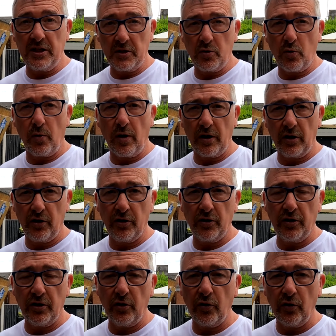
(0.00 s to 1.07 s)
seems quite
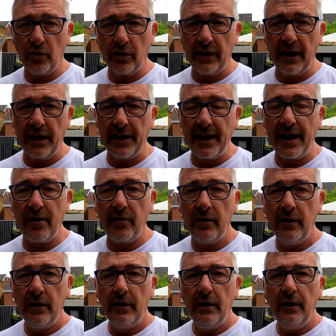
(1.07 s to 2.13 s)
good that you're looking at now.